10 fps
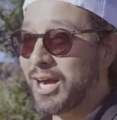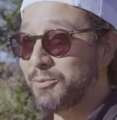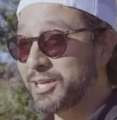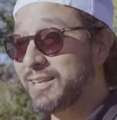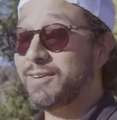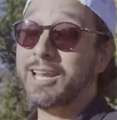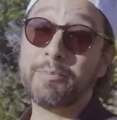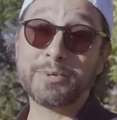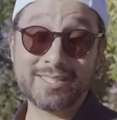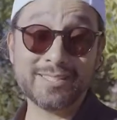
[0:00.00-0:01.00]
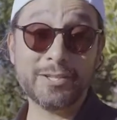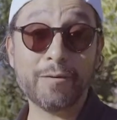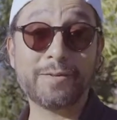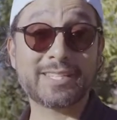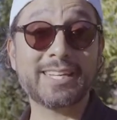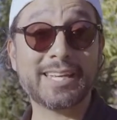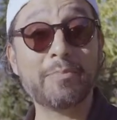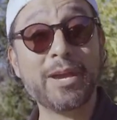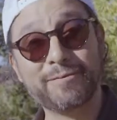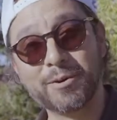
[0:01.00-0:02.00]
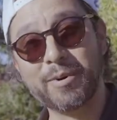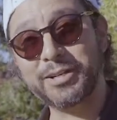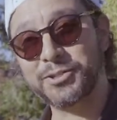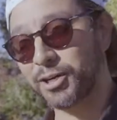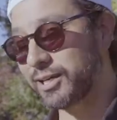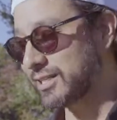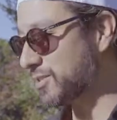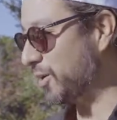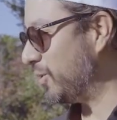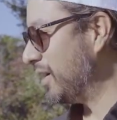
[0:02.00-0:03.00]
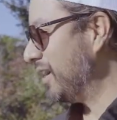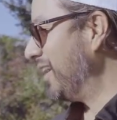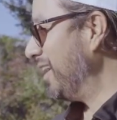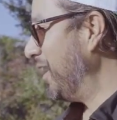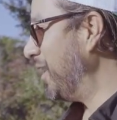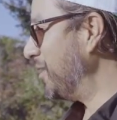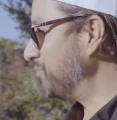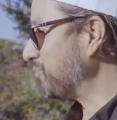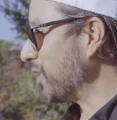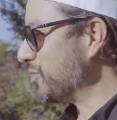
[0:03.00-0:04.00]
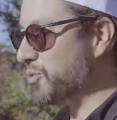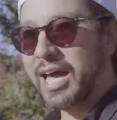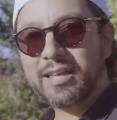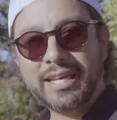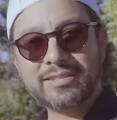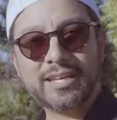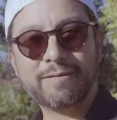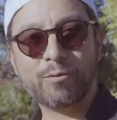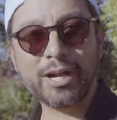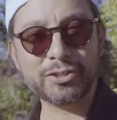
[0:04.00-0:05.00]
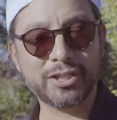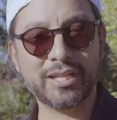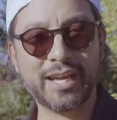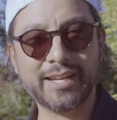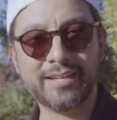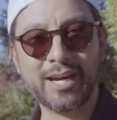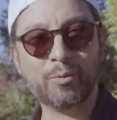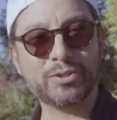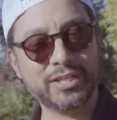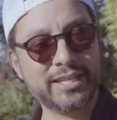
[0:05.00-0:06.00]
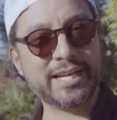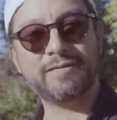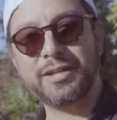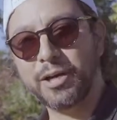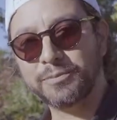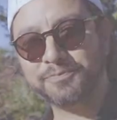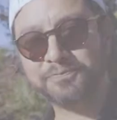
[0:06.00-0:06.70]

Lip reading: We can even help you know if it's going to get paid for by insurance. So, so yeah, thanks again for watching, and we'll see you in the next video.